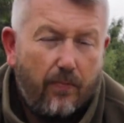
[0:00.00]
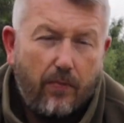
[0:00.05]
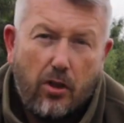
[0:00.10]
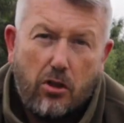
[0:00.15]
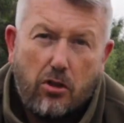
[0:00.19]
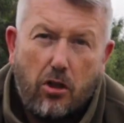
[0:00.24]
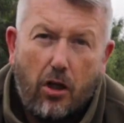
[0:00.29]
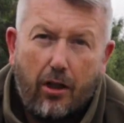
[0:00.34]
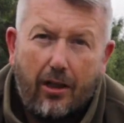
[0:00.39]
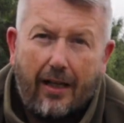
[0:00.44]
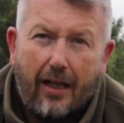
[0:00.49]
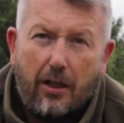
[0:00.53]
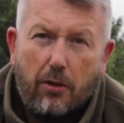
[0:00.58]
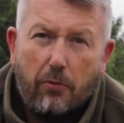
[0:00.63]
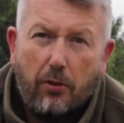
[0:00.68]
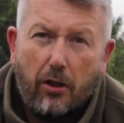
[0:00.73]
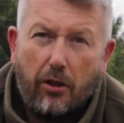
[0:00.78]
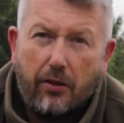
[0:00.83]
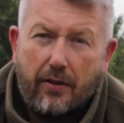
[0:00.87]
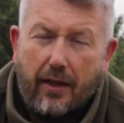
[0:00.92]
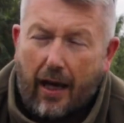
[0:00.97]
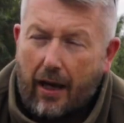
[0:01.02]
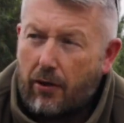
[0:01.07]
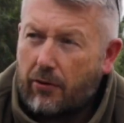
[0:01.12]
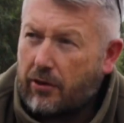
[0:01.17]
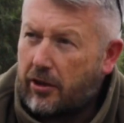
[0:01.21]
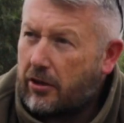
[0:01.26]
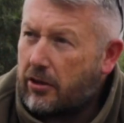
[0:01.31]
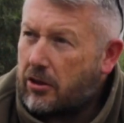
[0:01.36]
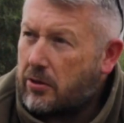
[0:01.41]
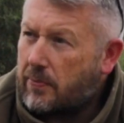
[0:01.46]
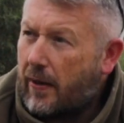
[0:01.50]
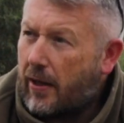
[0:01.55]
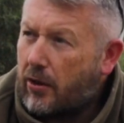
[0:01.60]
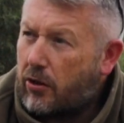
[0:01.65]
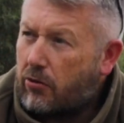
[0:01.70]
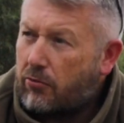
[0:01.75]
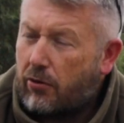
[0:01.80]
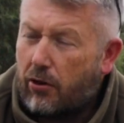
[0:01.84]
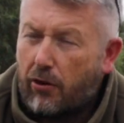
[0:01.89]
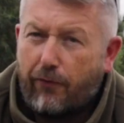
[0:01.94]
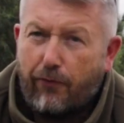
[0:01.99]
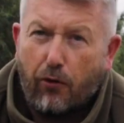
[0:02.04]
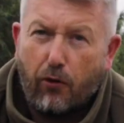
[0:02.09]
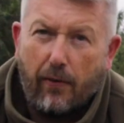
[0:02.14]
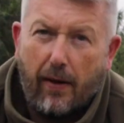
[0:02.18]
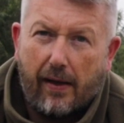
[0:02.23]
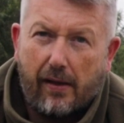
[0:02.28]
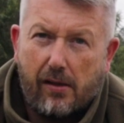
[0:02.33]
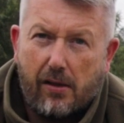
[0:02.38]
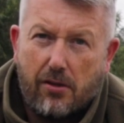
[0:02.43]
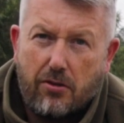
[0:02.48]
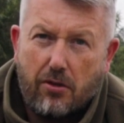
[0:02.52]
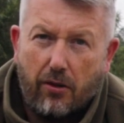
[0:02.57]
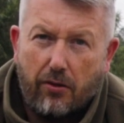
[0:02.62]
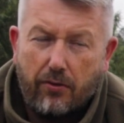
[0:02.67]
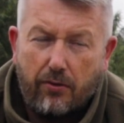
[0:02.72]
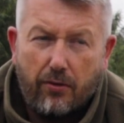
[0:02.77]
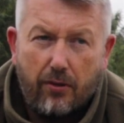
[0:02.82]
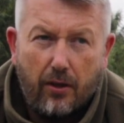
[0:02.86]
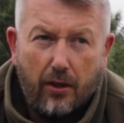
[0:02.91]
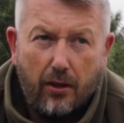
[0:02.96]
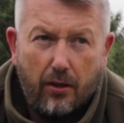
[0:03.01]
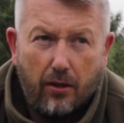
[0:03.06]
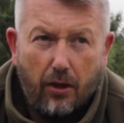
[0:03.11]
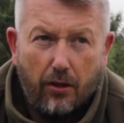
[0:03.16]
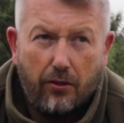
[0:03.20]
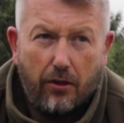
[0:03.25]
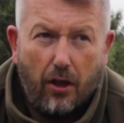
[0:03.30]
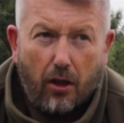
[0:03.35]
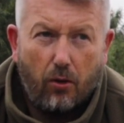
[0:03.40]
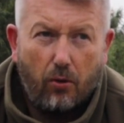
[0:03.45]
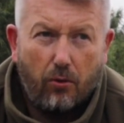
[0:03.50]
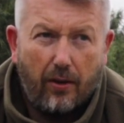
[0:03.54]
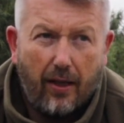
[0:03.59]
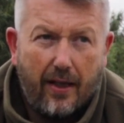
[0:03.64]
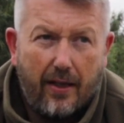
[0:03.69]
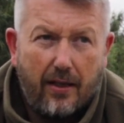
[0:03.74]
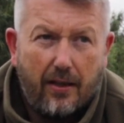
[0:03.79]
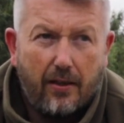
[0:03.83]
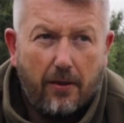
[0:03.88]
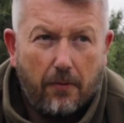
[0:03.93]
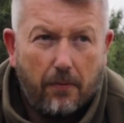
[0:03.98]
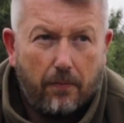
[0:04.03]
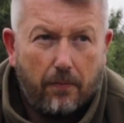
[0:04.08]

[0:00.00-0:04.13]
there's hardly anyone on now. I think there's about 3 or 4 anglers on the whole lake,